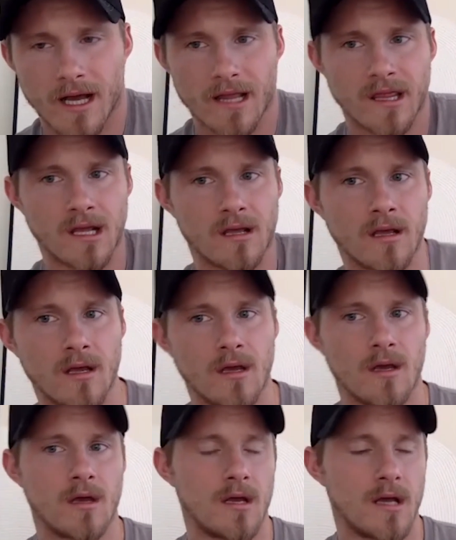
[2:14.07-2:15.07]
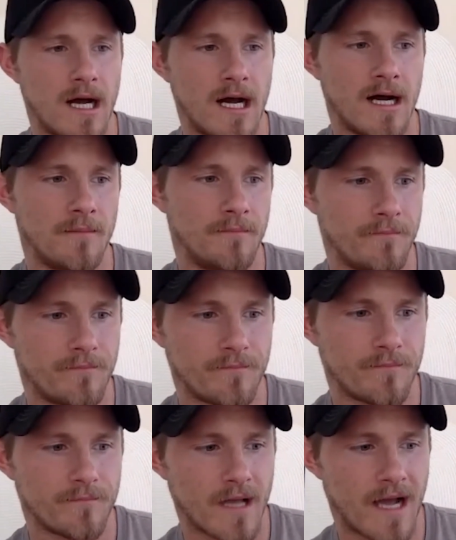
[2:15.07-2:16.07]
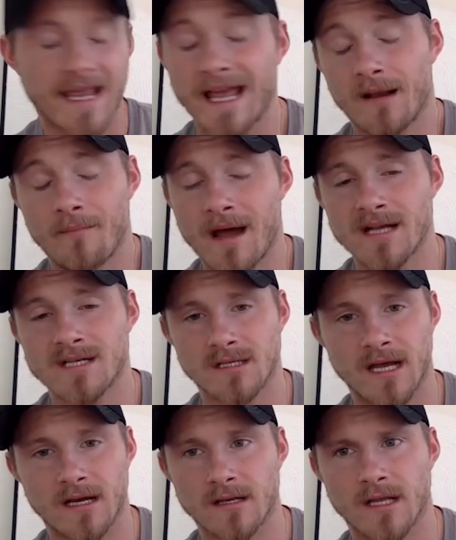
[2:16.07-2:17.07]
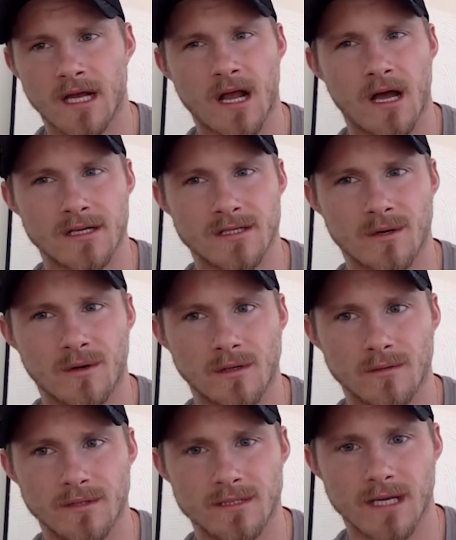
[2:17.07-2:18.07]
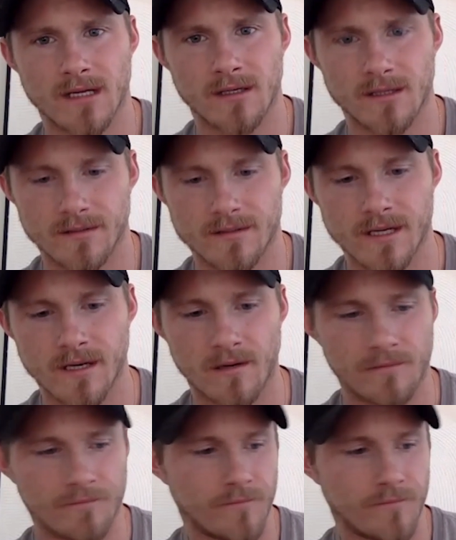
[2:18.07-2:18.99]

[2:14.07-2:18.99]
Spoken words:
I think, I can't imagine that kind of toll it would take on you. So,